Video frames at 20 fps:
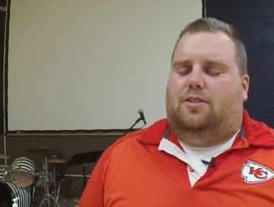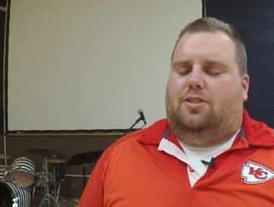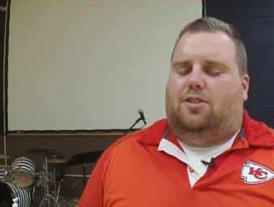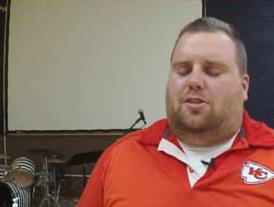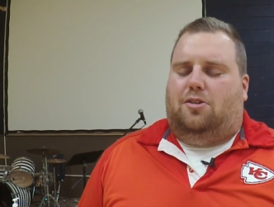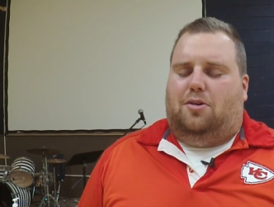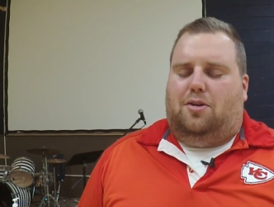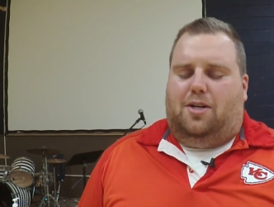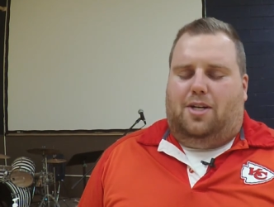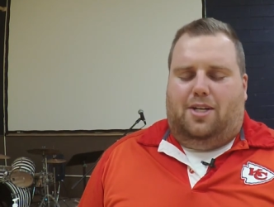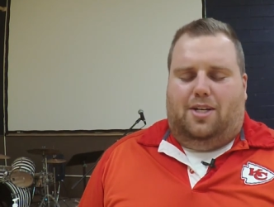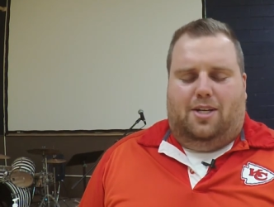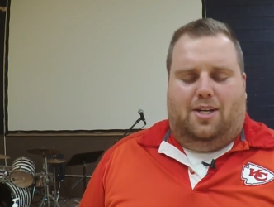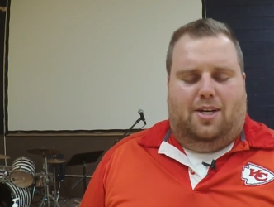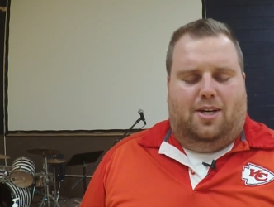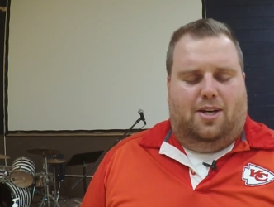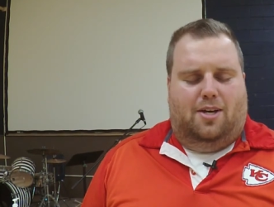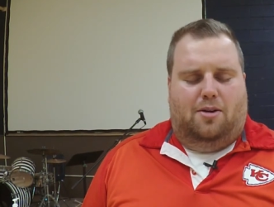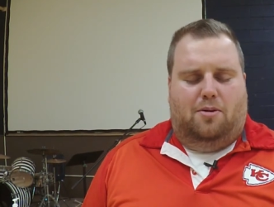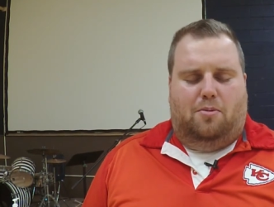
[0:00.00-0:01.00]
Lord,
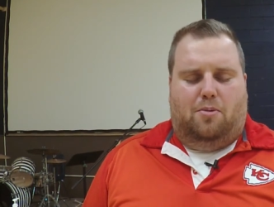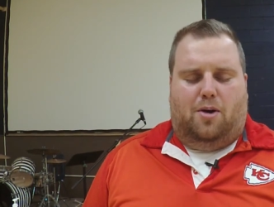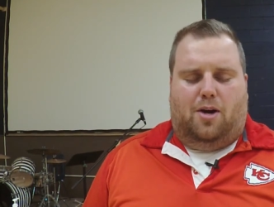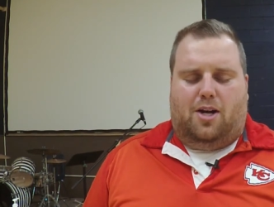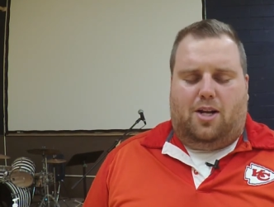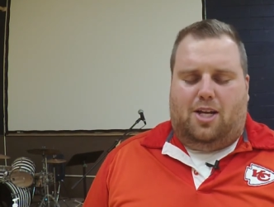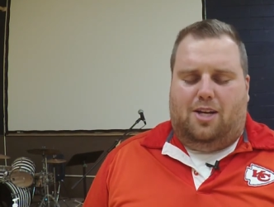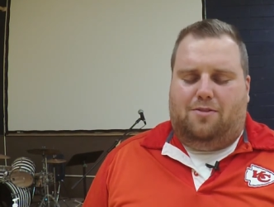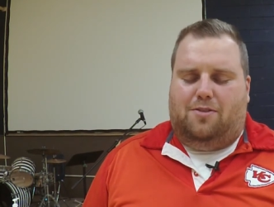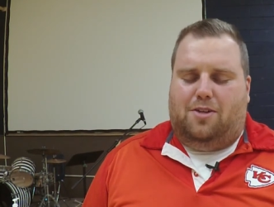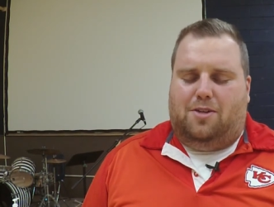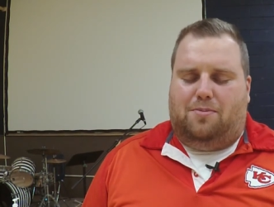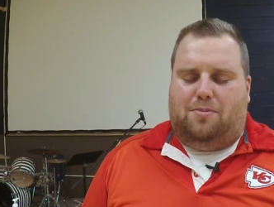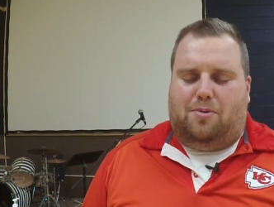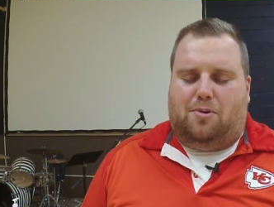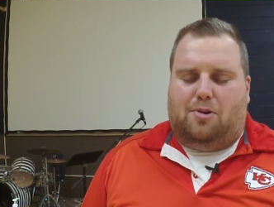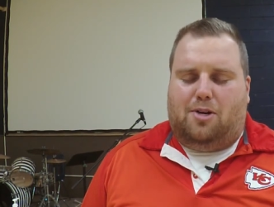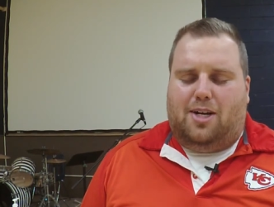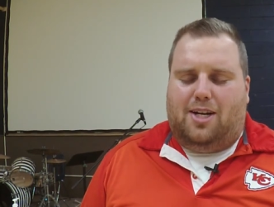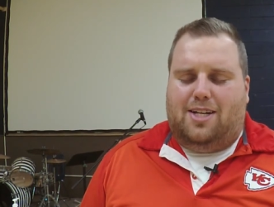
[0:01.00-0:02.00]
we're going to give you
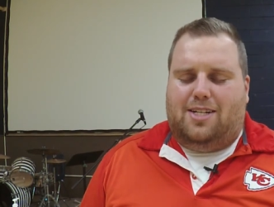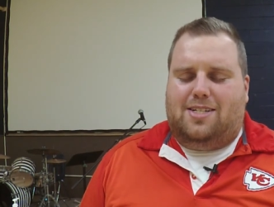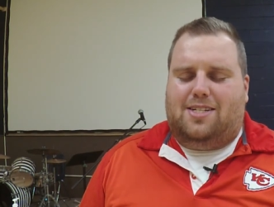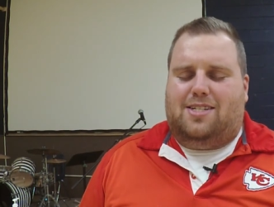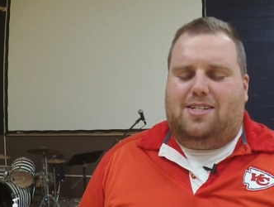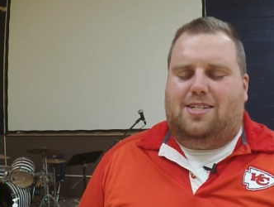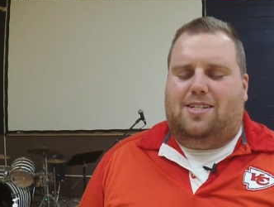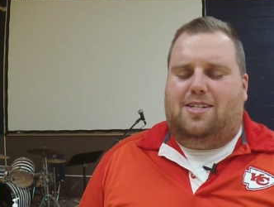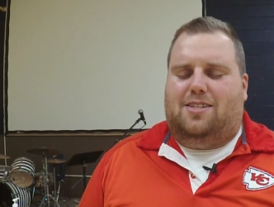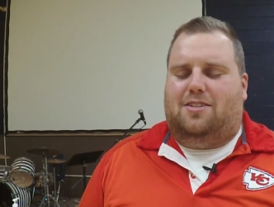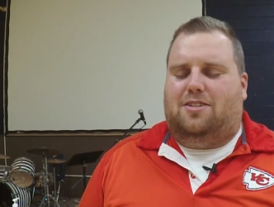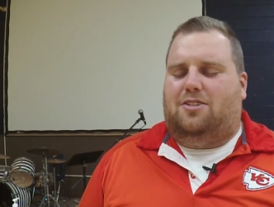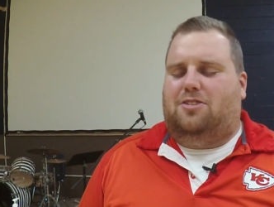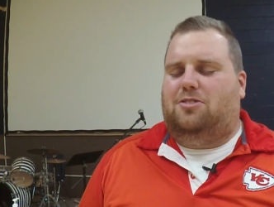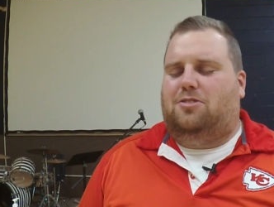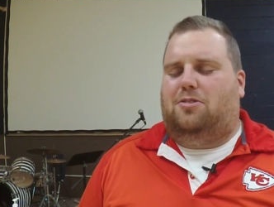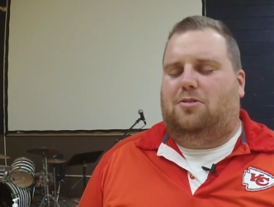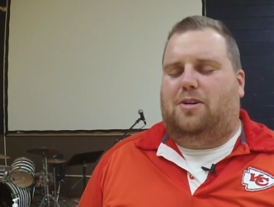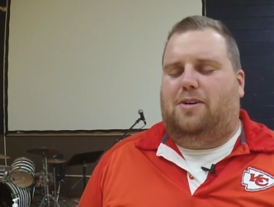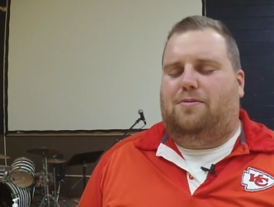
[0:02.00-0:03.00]
the praise and the
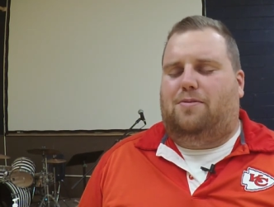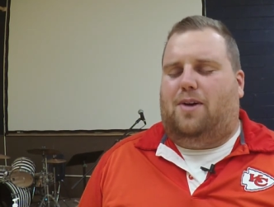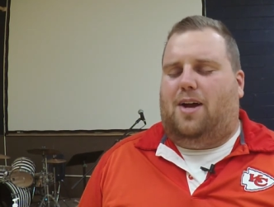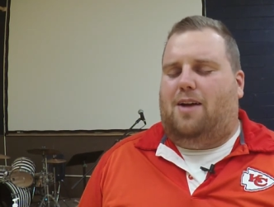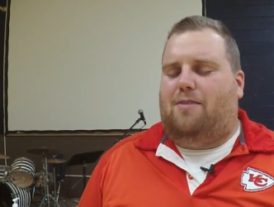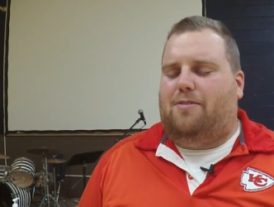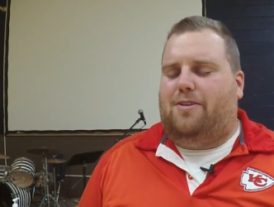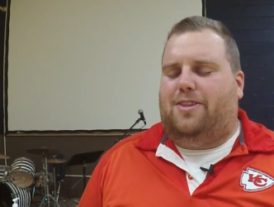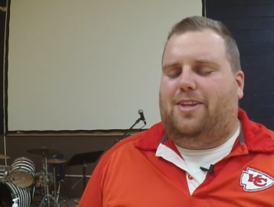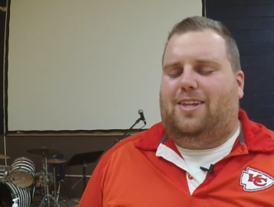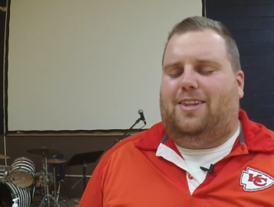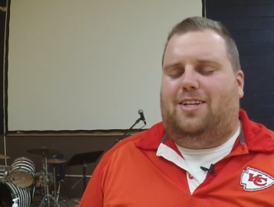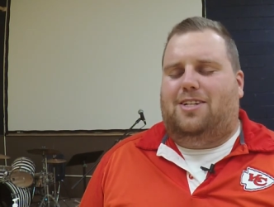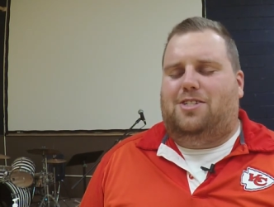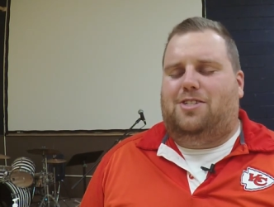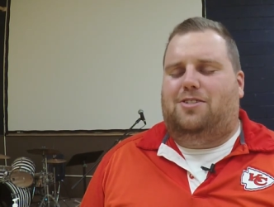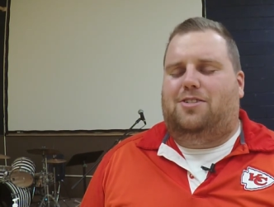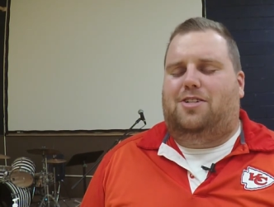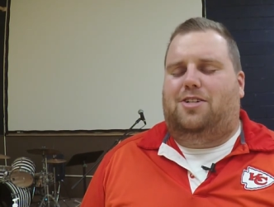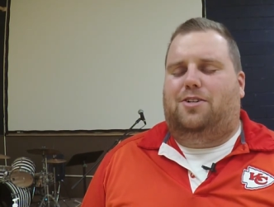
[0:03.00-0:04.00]
glory for everything
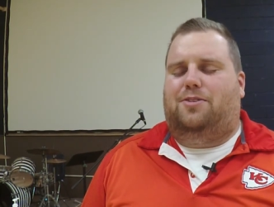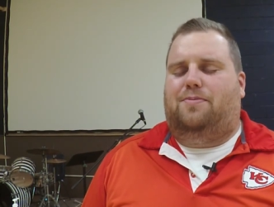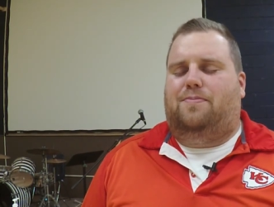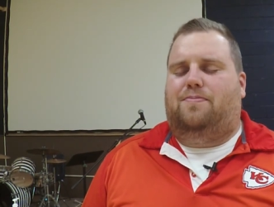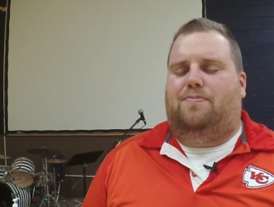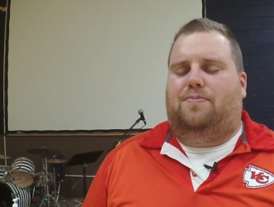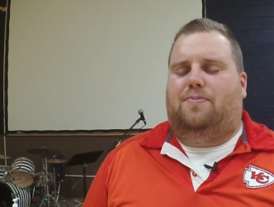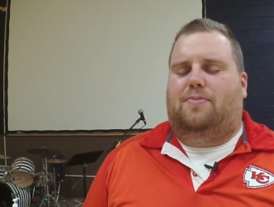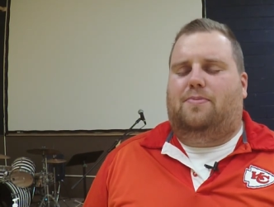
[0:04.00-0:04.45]
that you do.